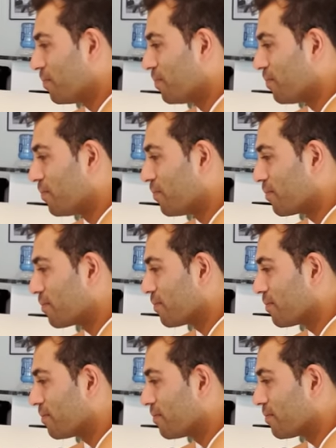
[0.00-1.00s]
Oh,
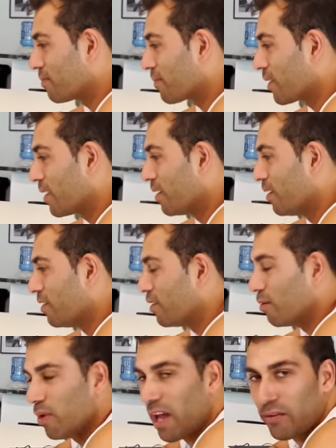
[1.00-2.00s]
fuck me.
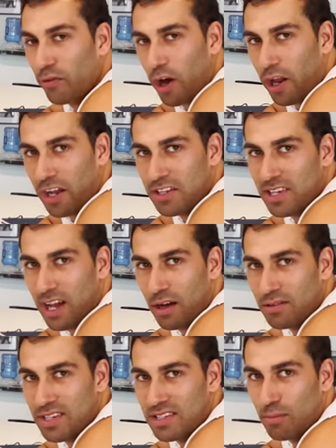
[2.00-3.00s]
The Black Friday
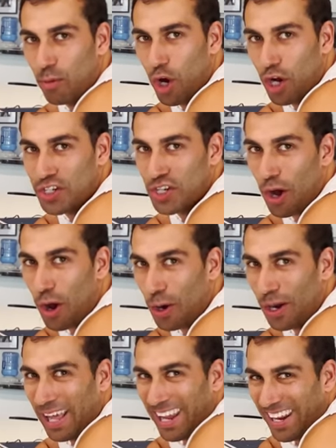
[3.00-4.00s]
sales is the merch only.